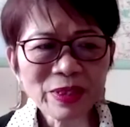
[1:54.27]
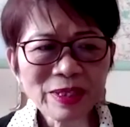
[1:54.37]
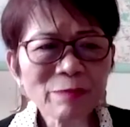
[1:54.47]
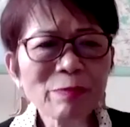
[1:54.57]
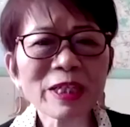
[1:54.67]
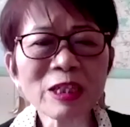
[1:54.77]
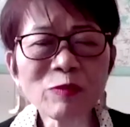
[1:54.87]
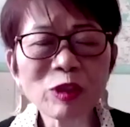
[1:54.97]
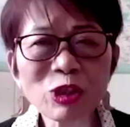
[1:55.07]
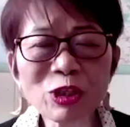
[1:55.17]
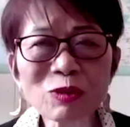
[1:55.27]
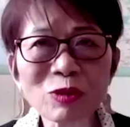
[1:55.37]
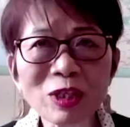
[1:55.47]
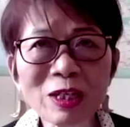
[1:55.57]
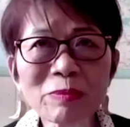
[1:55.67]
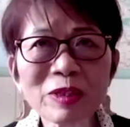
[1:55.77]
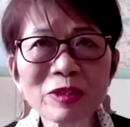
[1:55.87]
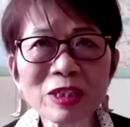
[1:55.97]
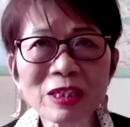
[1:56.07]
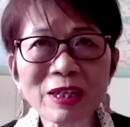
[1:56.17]
give back in return to the
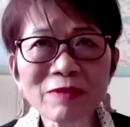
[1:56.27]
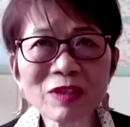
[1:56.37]
community after